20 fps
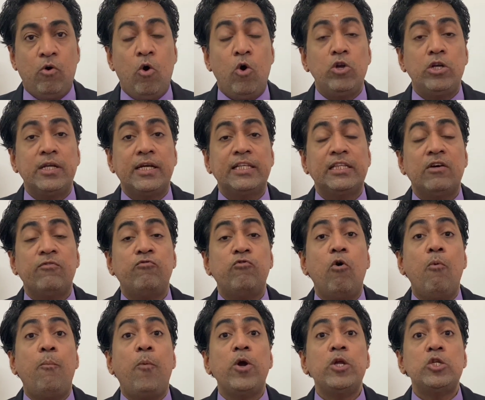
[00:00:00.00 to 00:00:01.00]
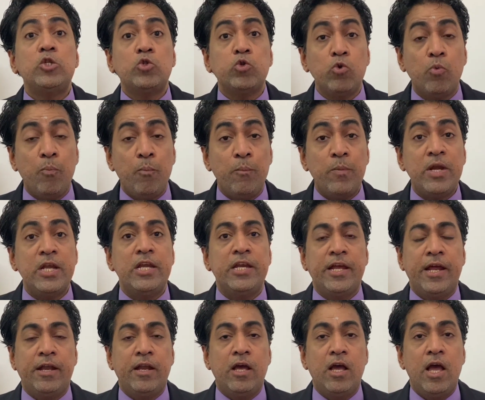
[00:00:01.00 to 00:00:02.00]
Altogether 4.2
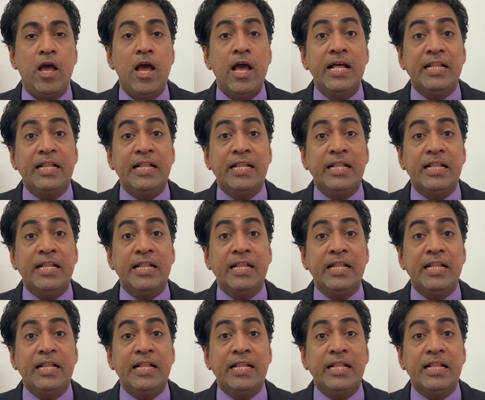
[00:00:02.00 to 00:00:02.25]
million.